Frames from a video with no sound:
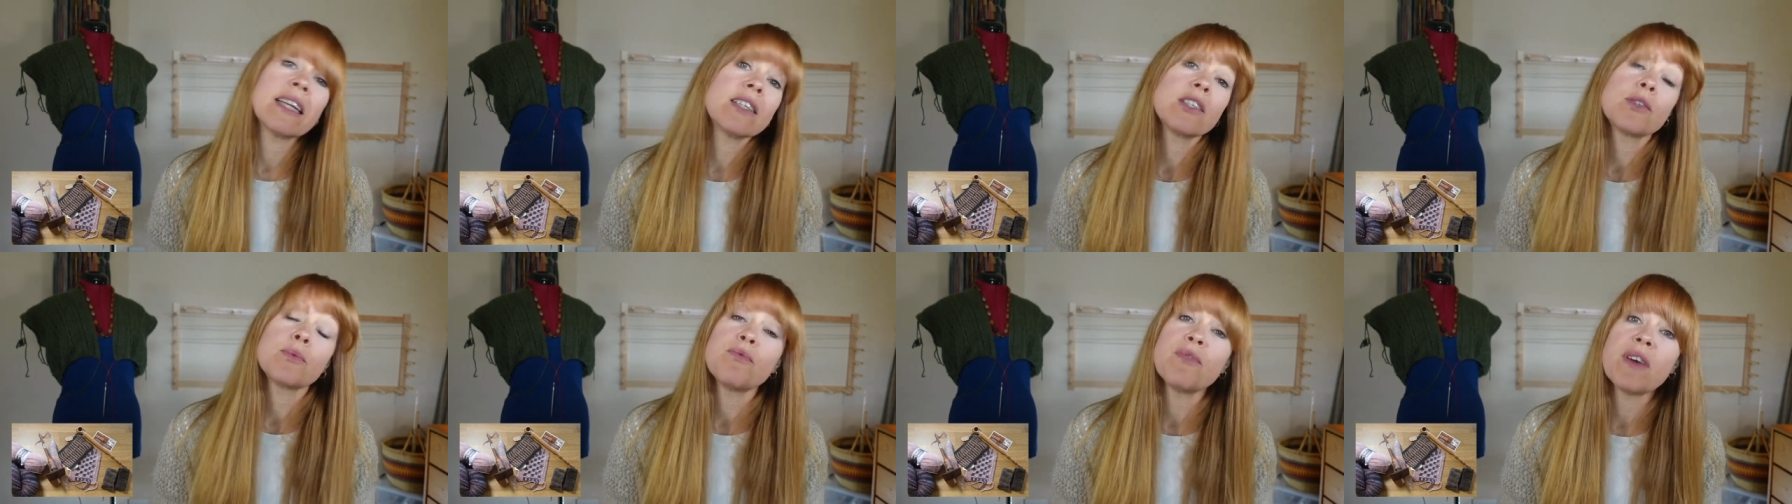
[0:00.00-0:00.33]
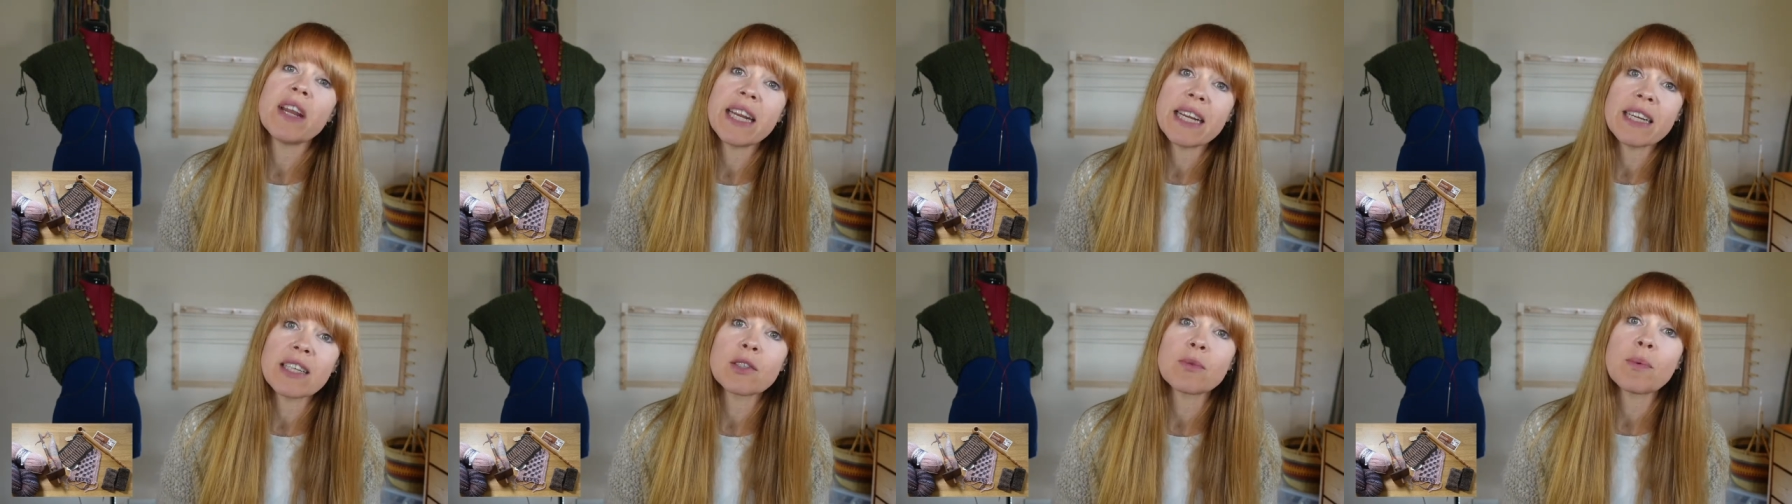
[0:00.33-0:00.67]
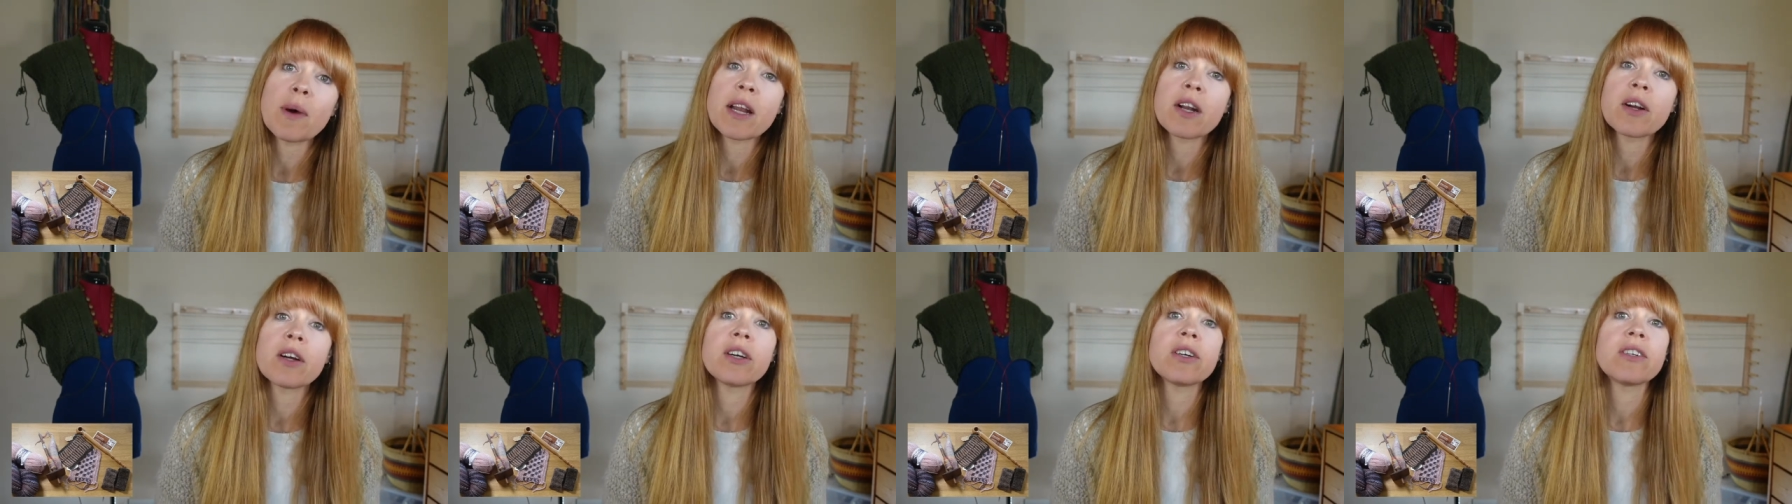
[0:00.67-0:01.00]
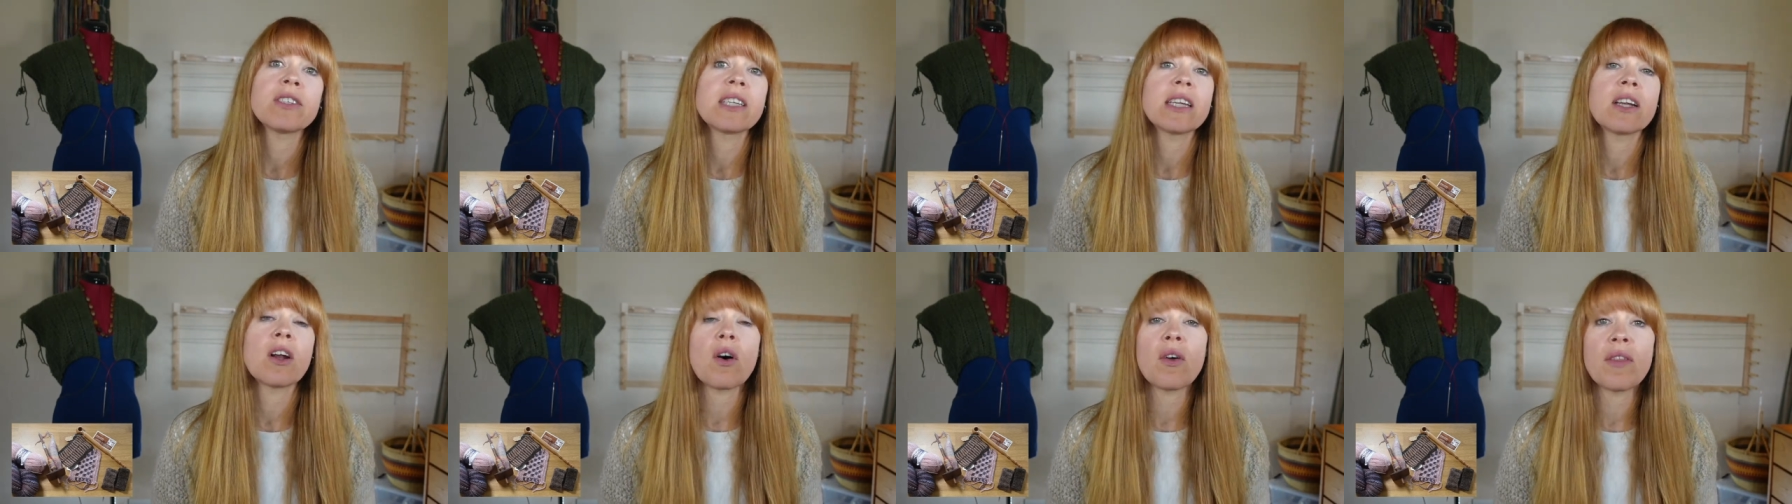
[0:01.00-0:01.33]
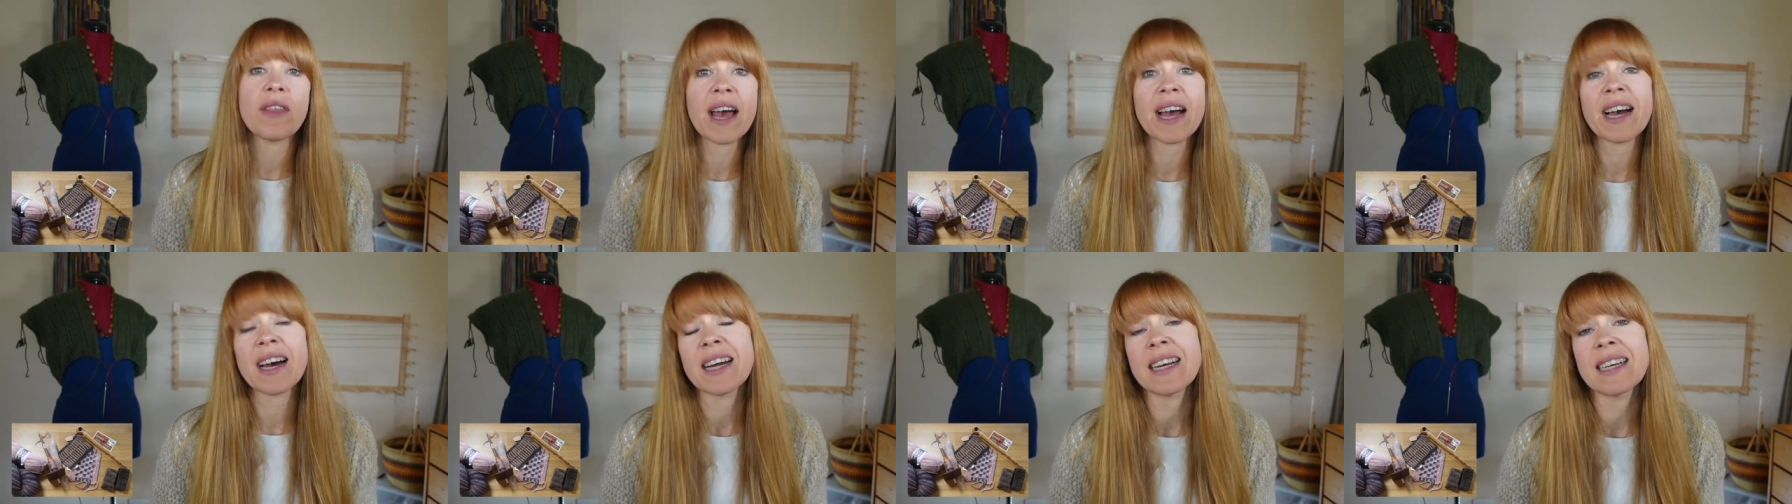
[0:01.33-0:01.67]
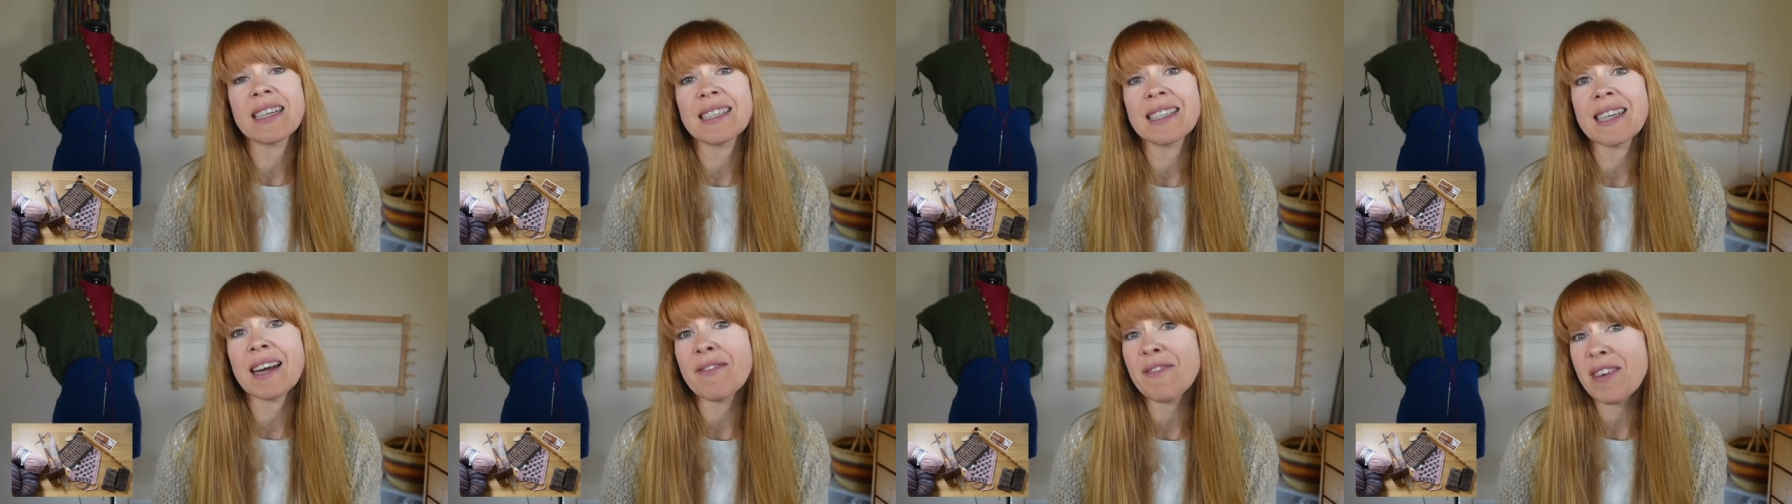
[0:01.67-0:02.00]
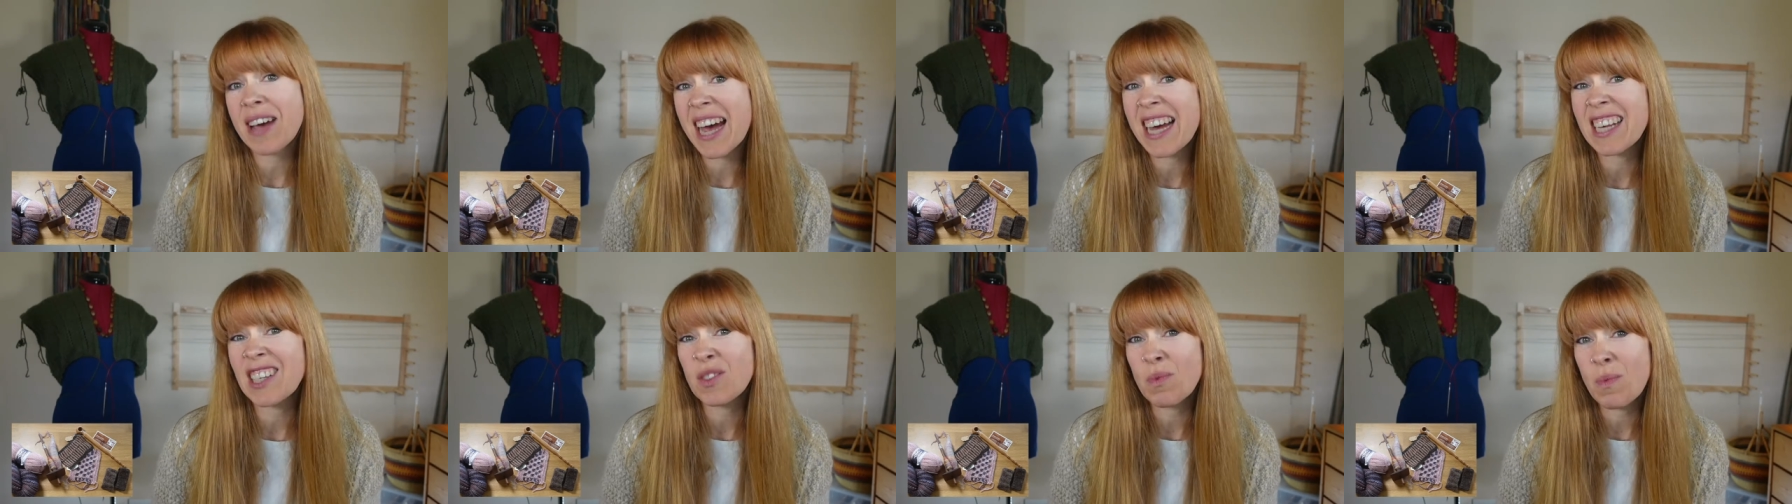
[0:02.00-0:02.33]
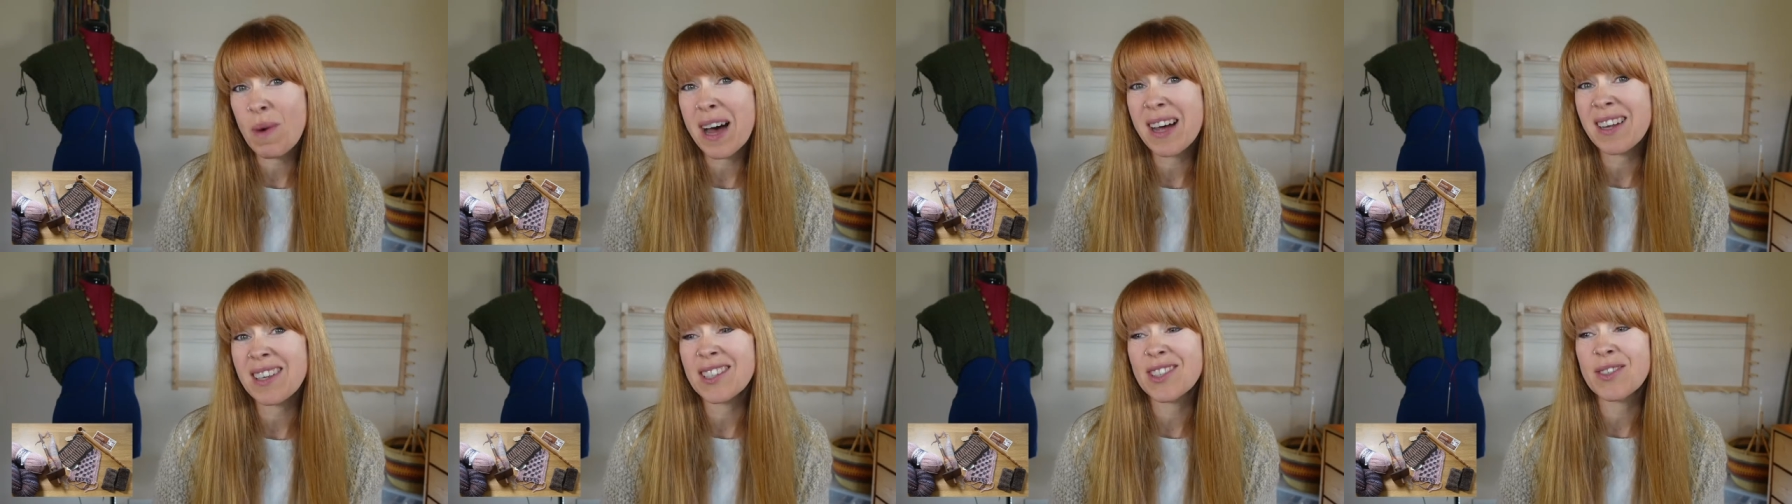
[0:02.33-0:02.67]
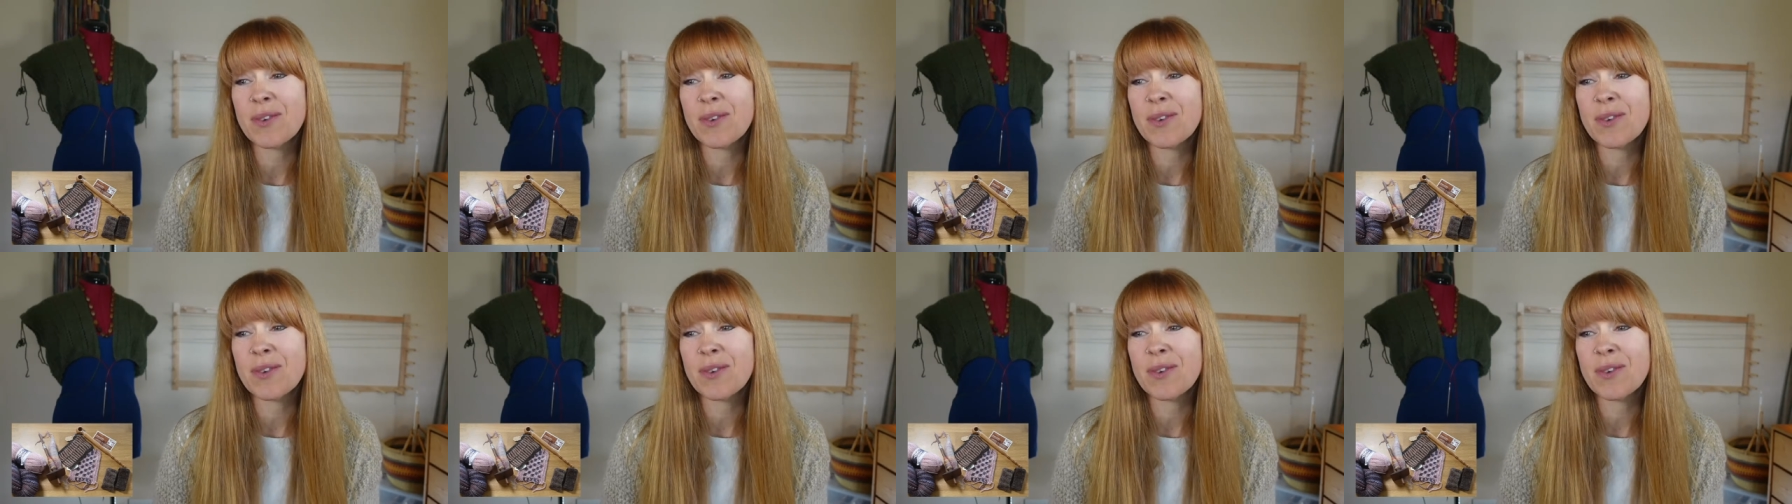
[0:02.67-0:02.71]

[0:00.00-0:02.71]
and fitting sweaters and all that kind of stuff as well.